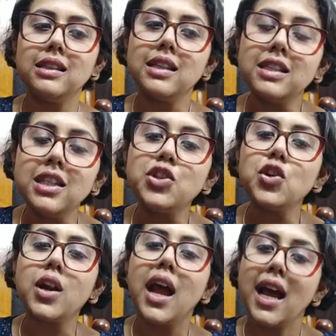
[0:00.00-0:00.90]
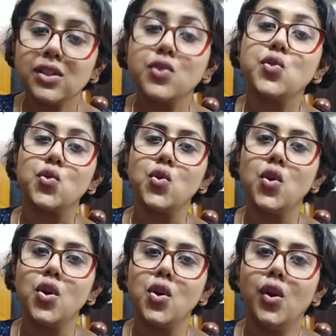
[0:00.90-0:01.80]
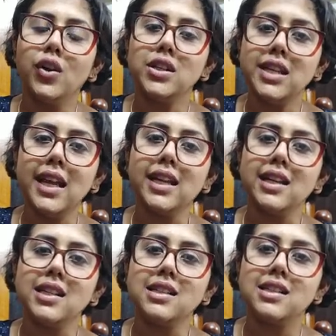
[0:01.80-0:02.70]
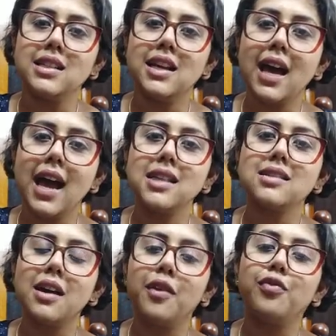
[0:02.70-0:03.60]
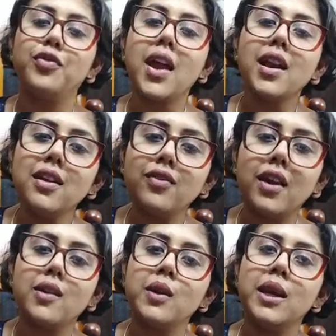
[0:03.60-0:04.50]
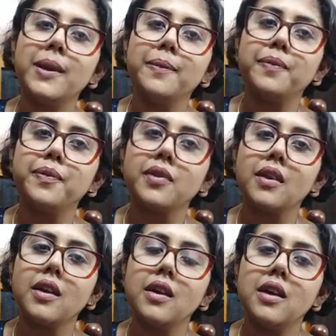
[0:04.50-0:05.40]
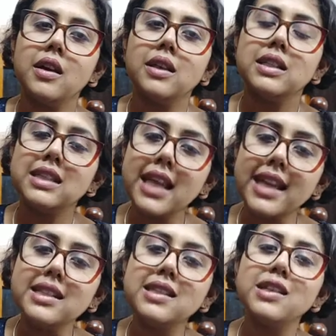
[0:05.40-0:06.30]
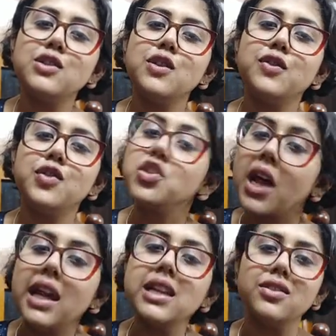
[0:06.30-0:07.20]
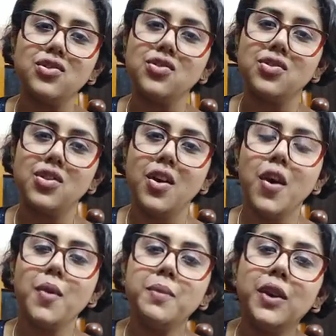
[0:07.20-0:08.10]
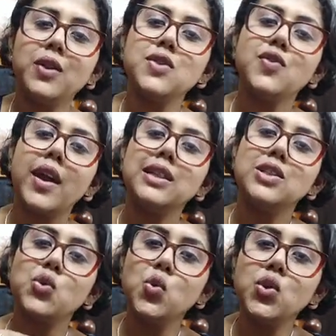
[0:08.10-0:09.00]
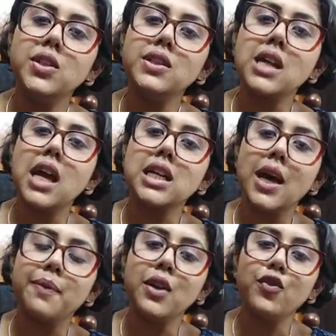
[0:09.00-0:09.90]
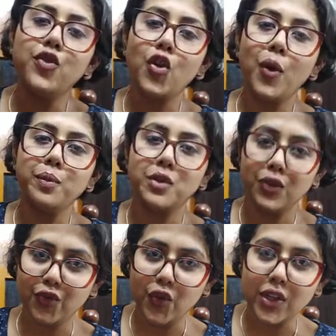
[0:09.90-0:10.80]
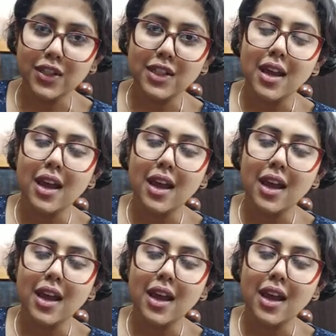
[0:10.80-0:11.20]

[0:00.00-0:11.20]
the teacher has to take it as a very, very sensitive challenge, because when students are coming from different